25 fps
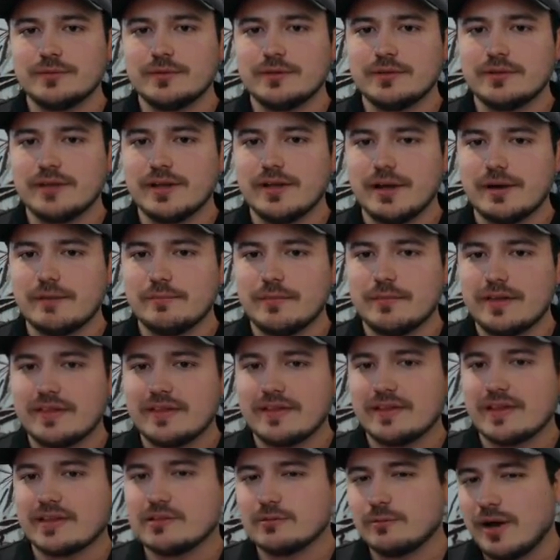I
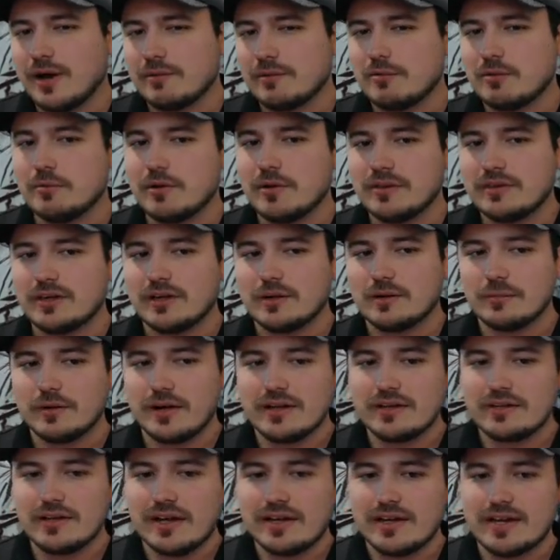think that's why we went there.
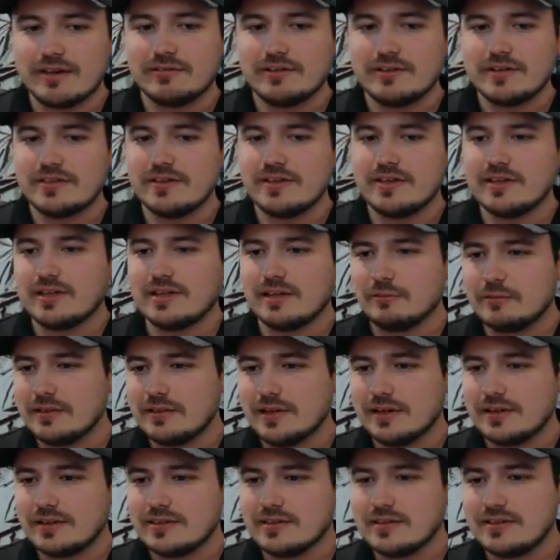But I definitely think that we'd
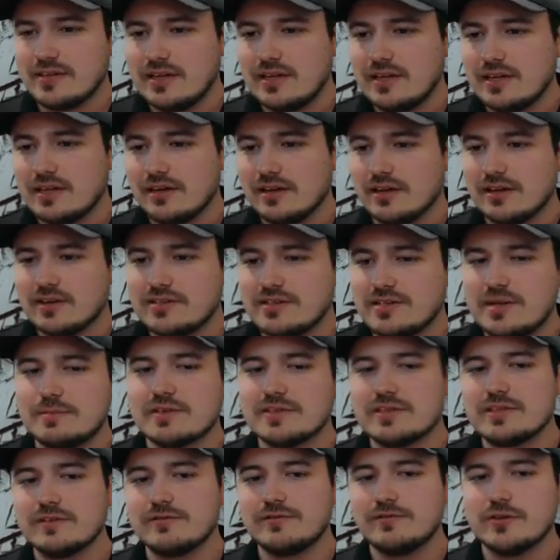like to see
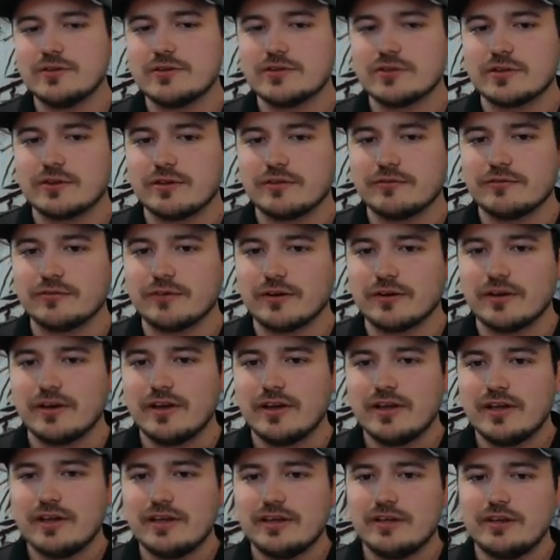achievements in the future for,
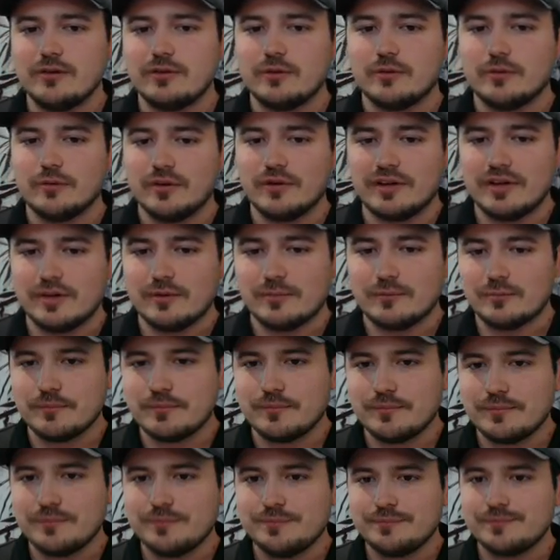you know,
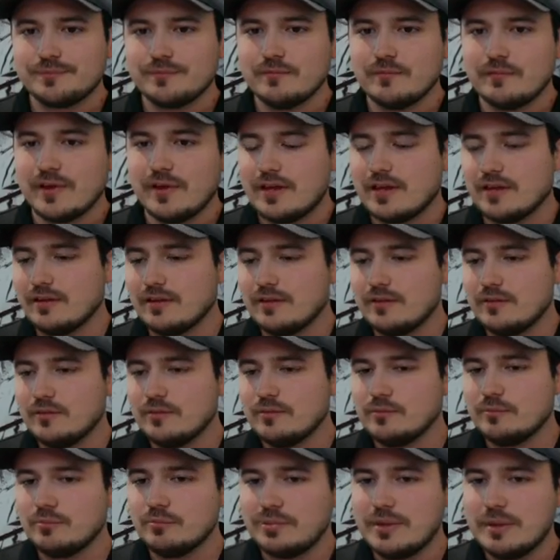like
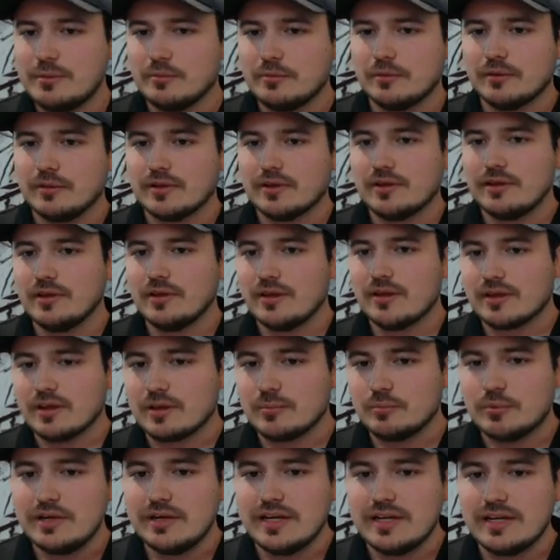people
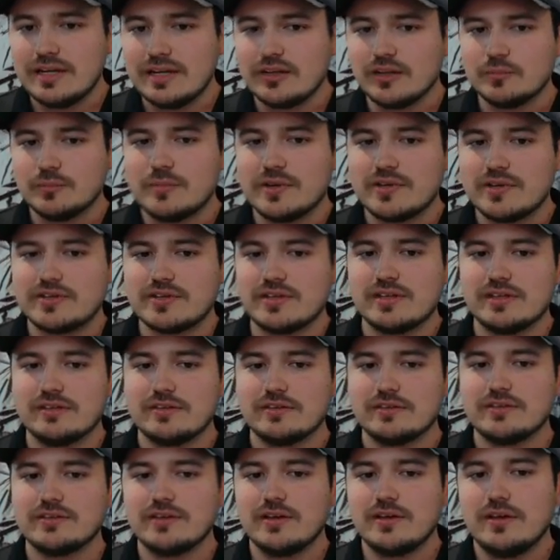completing guild
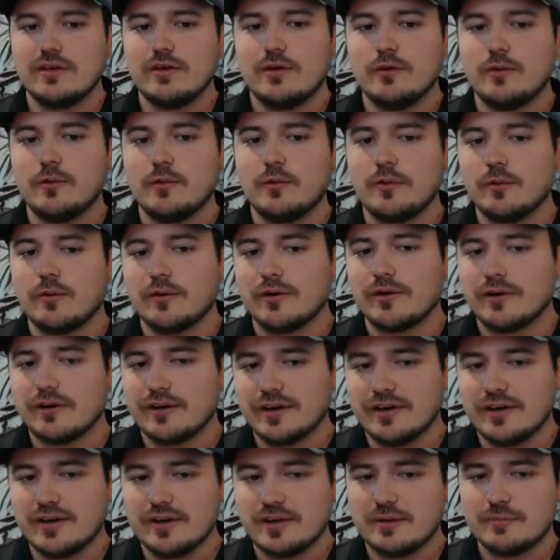missions, or
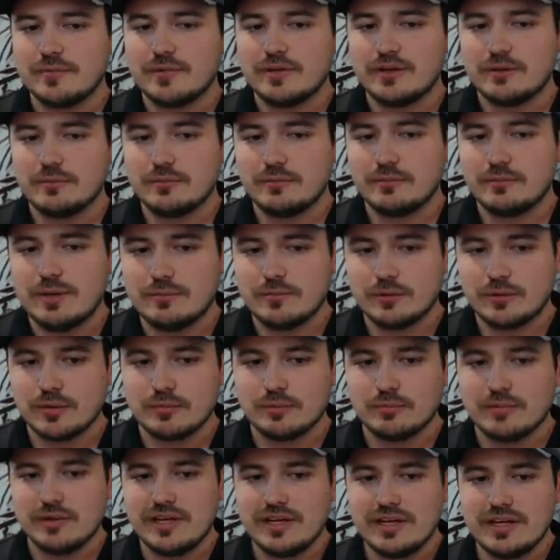you know, people
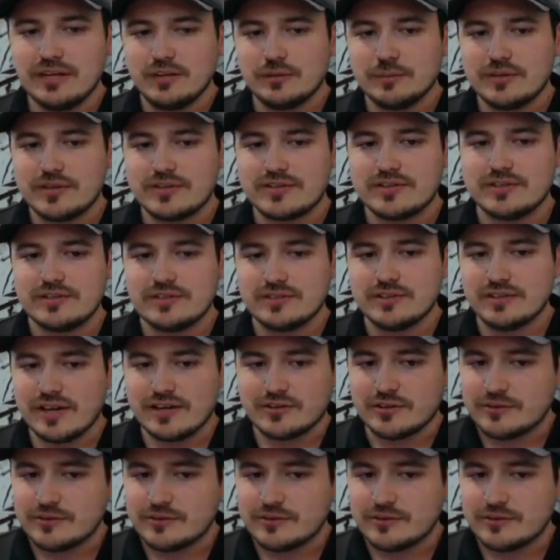completing guild missions extra